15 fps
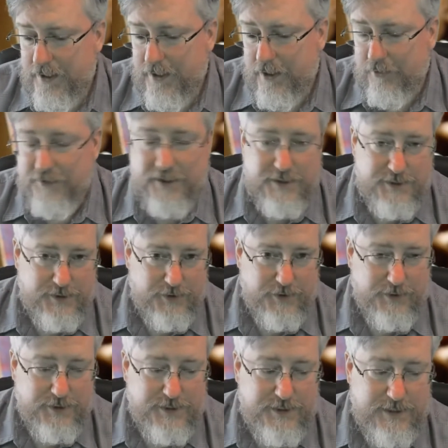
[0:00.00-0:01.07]
health
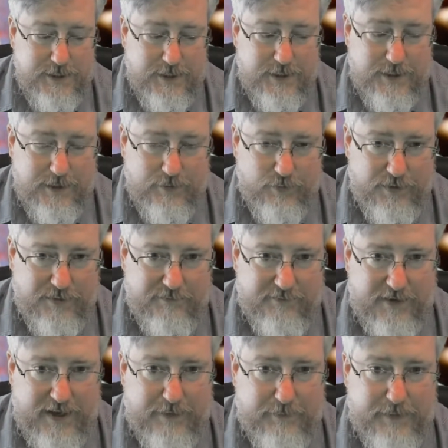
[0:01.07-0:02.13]
concerns with the
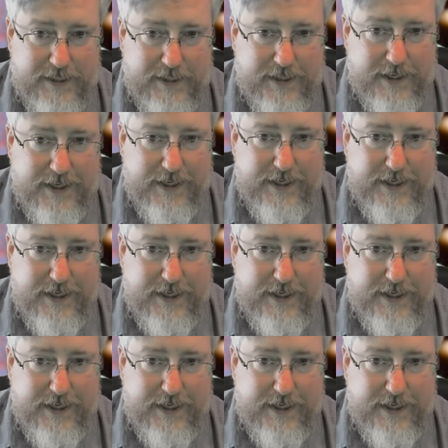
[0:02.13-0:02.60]
family, I